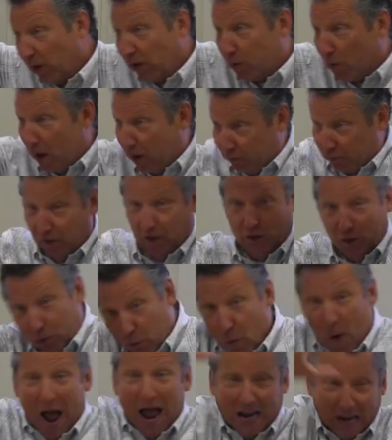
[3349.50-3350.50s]
one question
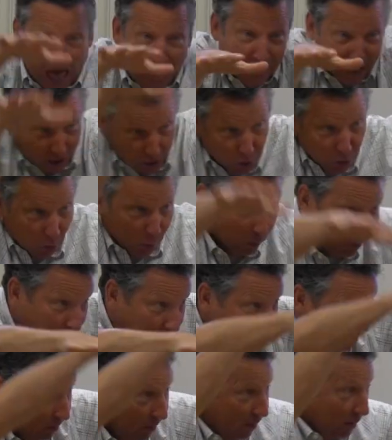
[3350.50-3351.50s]
Do I like you?
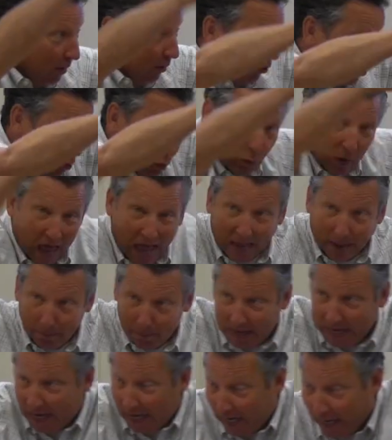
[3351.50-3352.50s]
Do you like
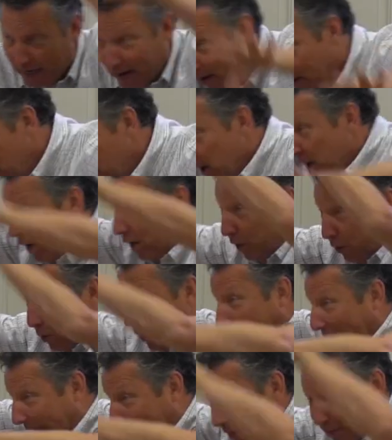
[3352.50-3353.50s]
me? Do
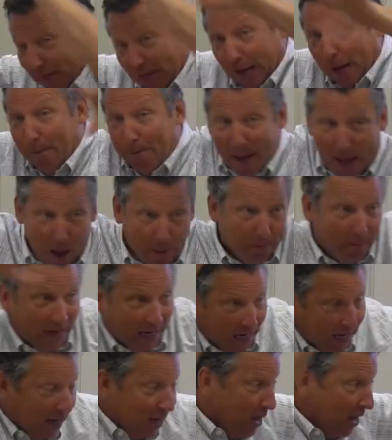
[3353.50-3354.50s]
you like everything about
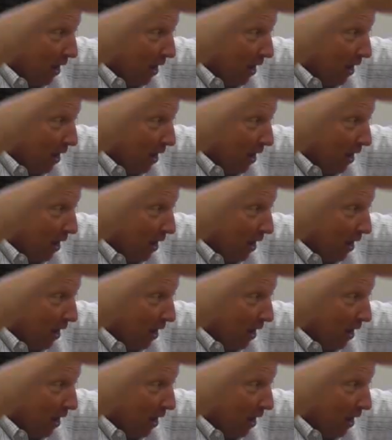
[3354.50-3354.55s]
me?